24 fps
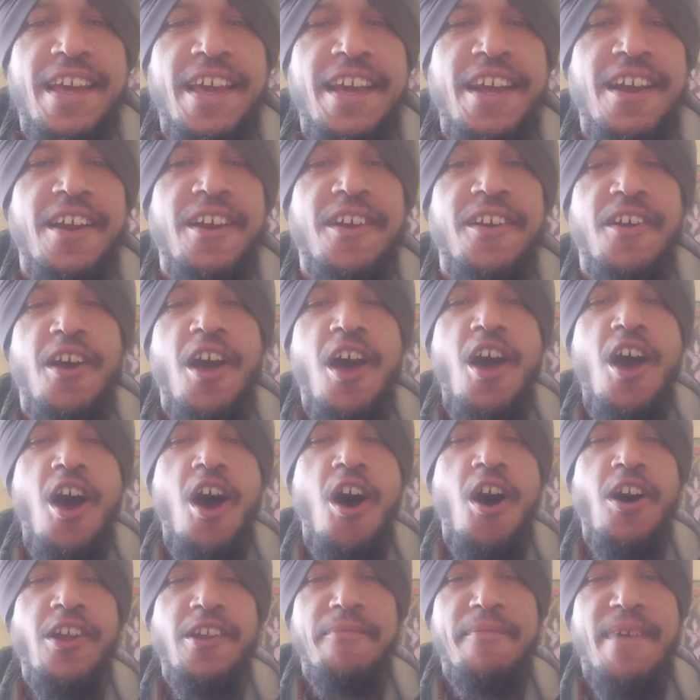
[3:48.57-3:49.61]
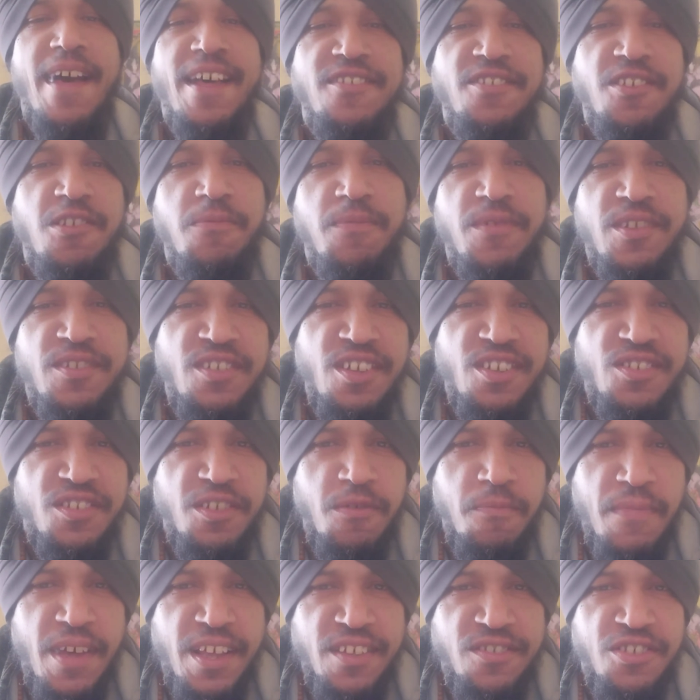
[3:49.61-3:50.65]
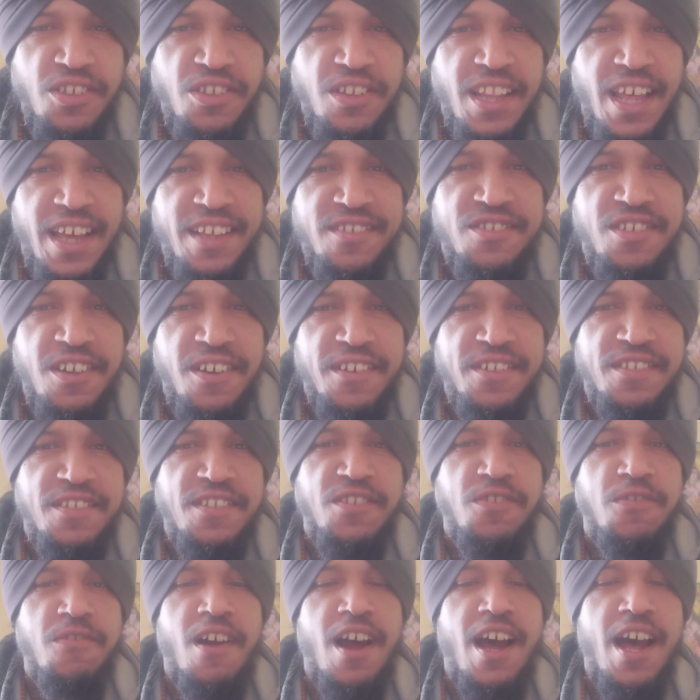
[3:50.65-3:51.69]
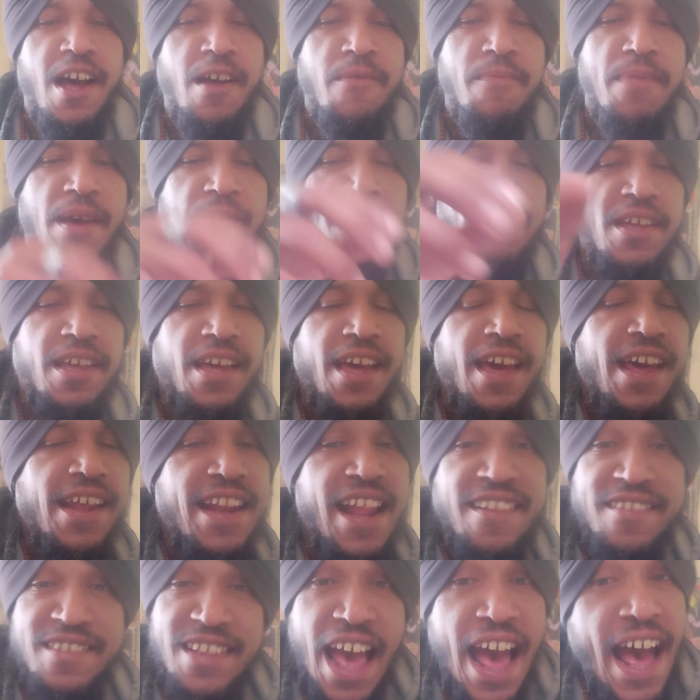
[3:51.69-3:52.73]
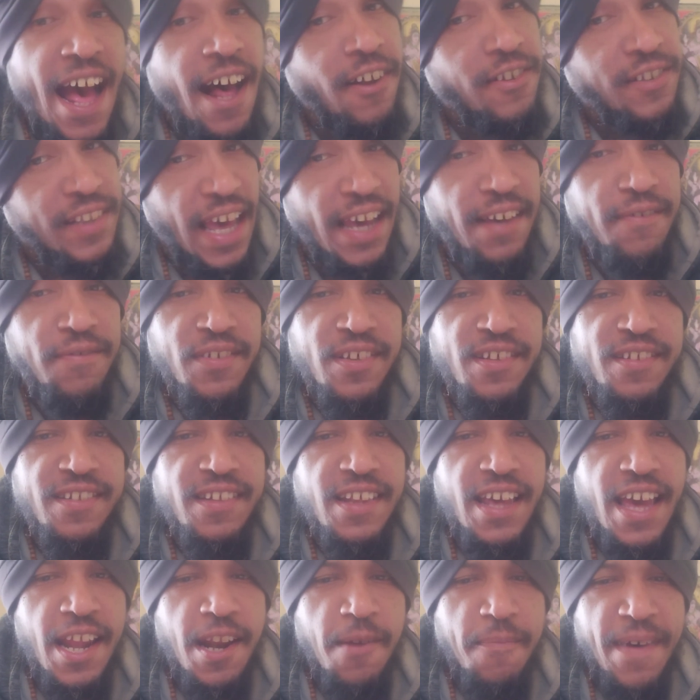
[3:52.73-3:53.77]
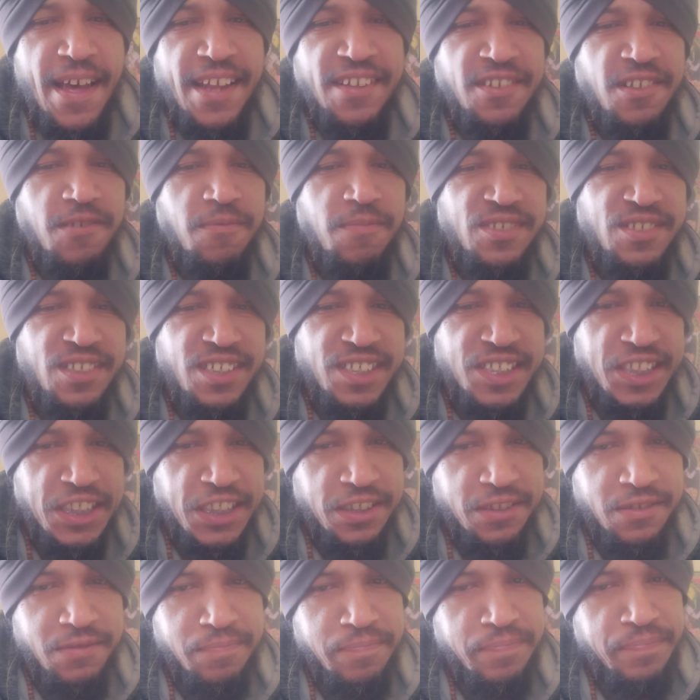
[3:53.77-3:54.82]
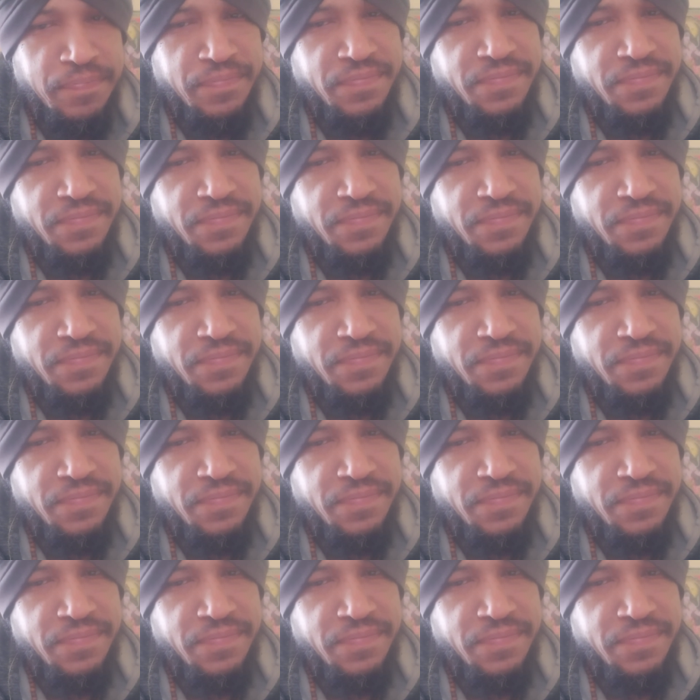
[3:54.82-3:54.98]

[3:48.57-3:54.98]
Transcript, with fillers: here on the Magical Magician? Make sure you like, share, and subscribe, baby. That's Al Davis and the Magical Magician.